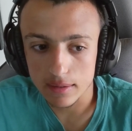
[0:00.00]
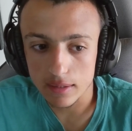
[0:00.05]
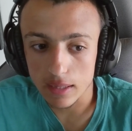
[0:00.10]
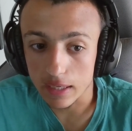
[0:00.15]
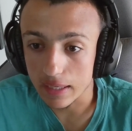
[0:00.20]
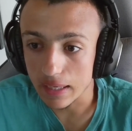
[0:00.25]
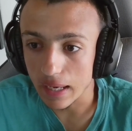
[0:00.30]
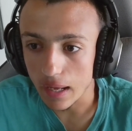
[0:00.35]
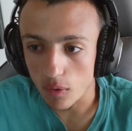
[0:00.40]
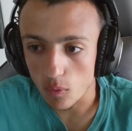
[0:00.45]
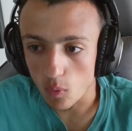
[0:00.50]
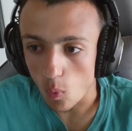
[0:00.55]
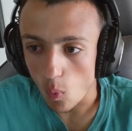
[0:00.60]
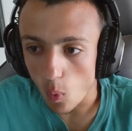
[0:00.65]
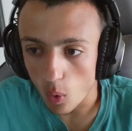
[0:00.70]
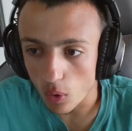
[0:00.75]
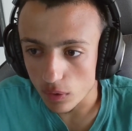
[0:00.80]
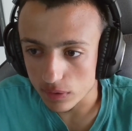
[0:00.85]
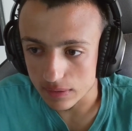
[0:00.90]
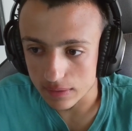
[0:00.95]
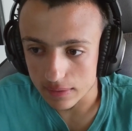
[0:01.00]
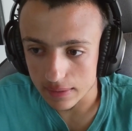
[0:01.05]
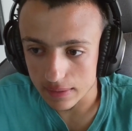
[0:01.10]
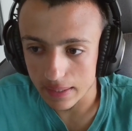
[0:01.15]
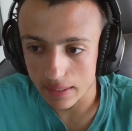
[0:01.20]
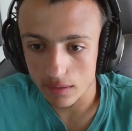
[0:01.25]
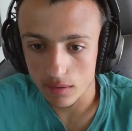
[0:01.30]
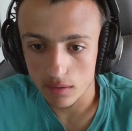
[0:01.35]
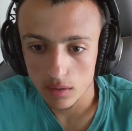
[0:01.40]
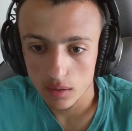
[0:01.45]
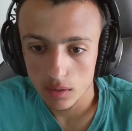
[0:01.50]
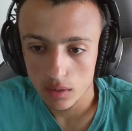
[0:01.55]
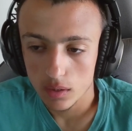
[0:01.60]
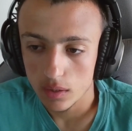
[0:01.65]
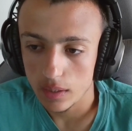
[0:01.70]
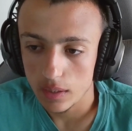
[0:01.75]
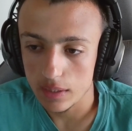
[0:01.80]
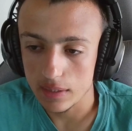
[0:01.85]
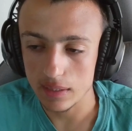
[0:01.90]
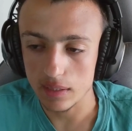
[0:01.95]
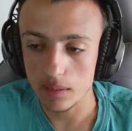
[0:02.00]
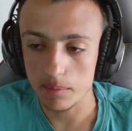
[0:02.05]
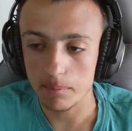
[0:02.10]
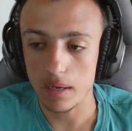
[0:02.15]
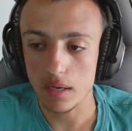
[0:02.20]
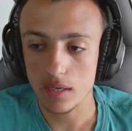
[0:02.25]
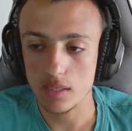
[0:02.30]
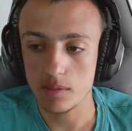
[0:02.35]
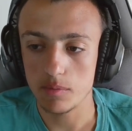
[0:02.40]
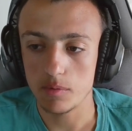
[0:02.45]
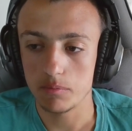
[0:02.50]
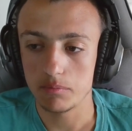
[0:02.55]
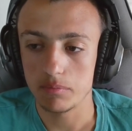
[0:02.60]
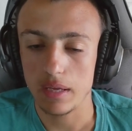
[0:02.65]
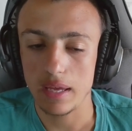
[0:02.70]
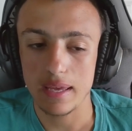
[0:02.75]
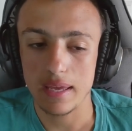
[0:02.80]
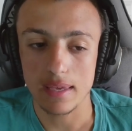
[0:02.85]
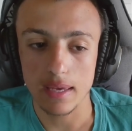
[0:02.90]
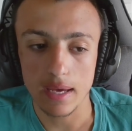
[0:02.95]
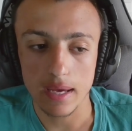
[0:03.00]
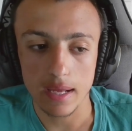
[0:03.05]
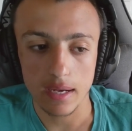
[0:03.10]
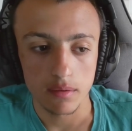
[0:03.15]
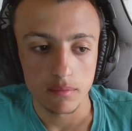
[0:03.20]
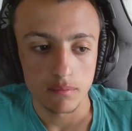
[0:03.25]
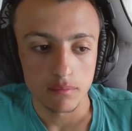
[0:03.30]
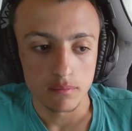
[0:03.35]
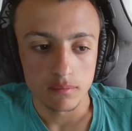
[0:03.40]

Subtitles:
The car wasn't there. He did the maximum again.